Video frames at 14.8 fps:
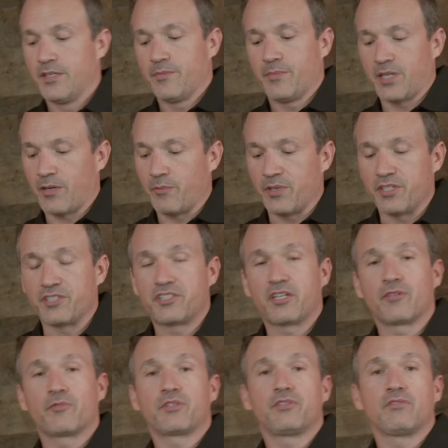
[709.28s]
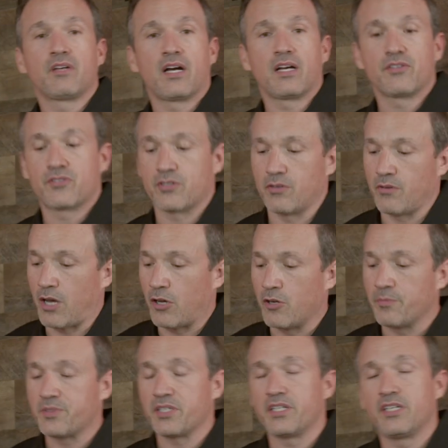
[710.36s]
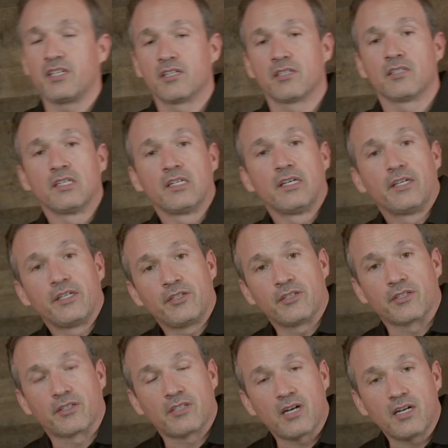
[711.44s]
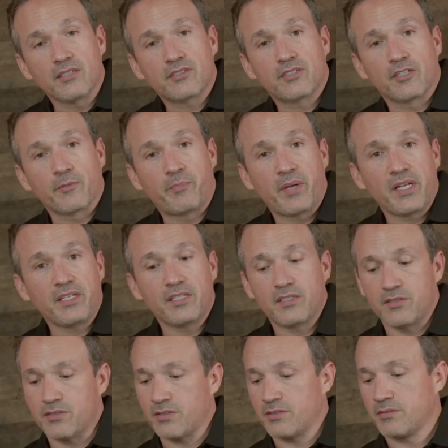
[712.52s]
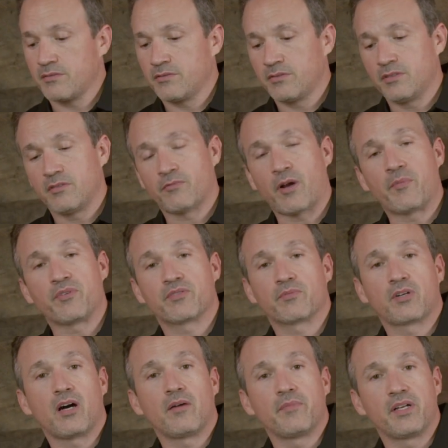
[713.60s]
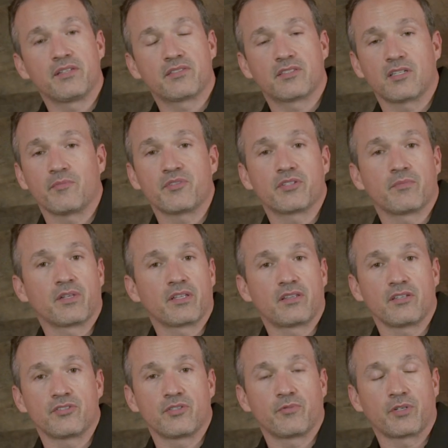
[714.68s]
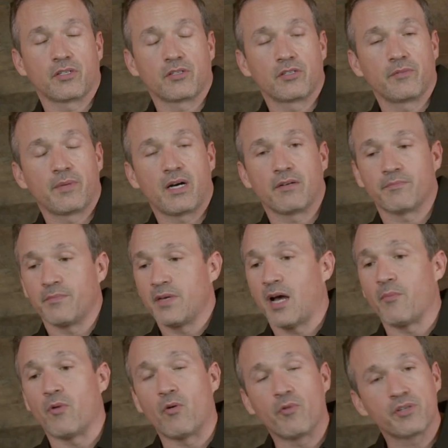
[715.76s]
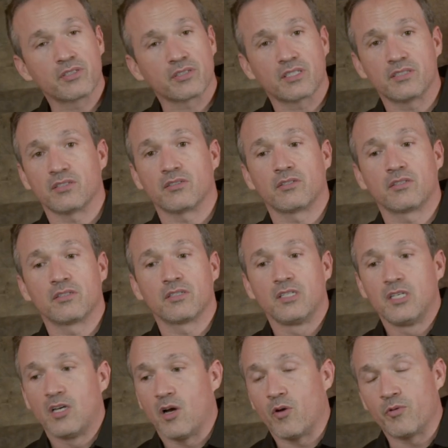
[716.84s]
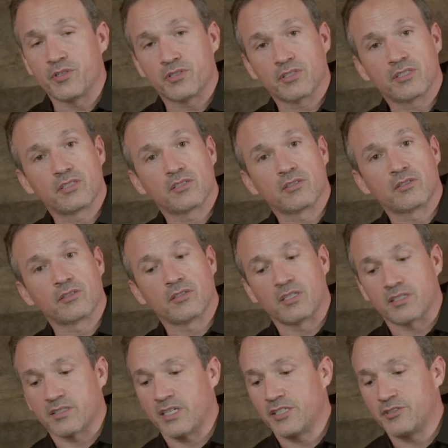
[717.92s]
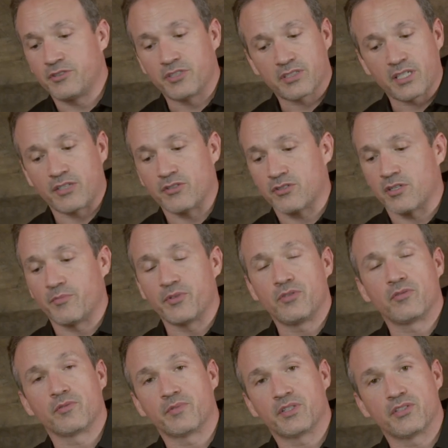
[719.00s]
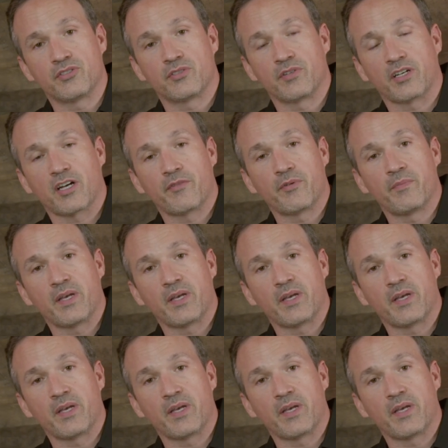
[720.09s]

But I wanted to share it with you guys, so I hope to hear your thoughts, your opinions. Write me some comments, tell me some other things you want to learn about. I'm always looking to learn alongside you, just like you saw me doing with this drink. I've been